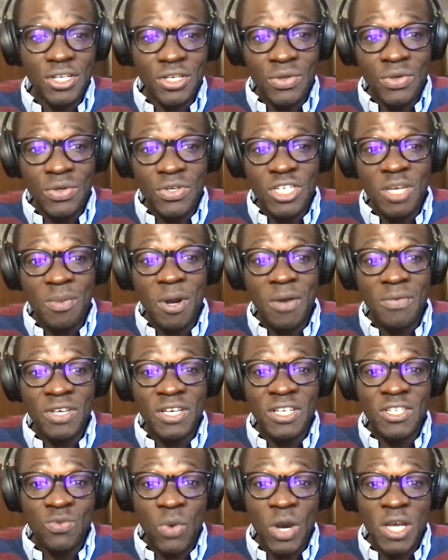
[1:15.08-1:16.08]
can use some
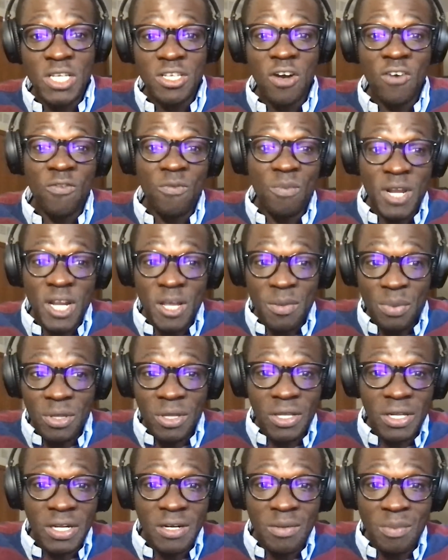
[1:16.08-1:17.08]
of these ways of
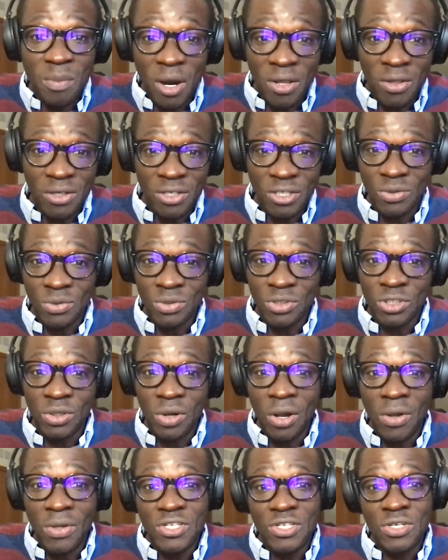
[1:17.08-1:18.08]
manipulating molecules
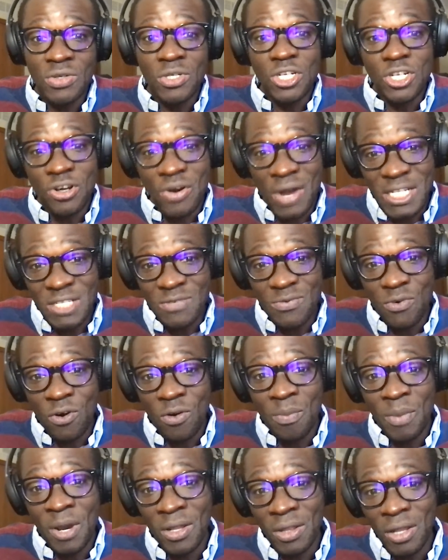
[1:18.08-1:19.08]
to also
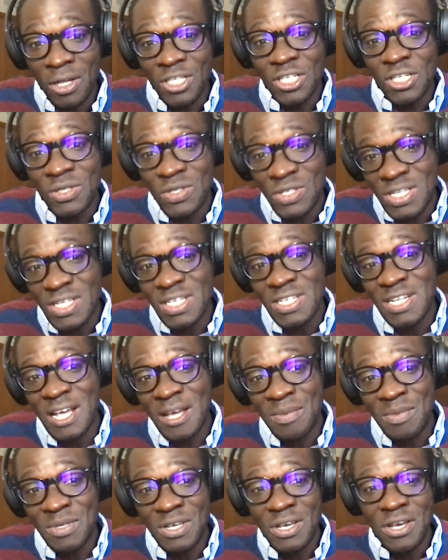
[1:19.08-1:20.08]
transform biological
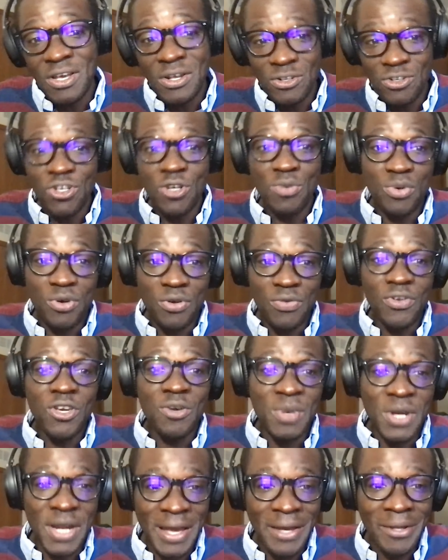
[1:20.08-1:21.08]
systems to improve
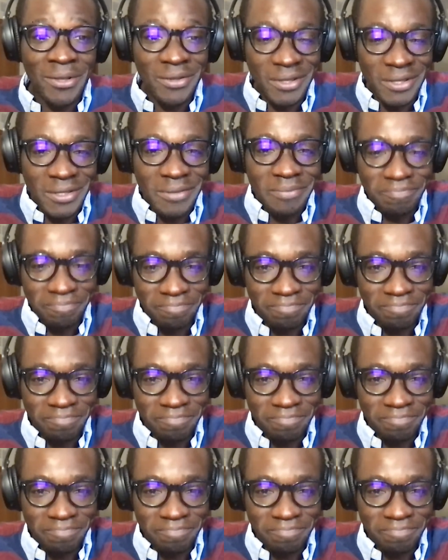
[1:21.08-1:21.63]
human health.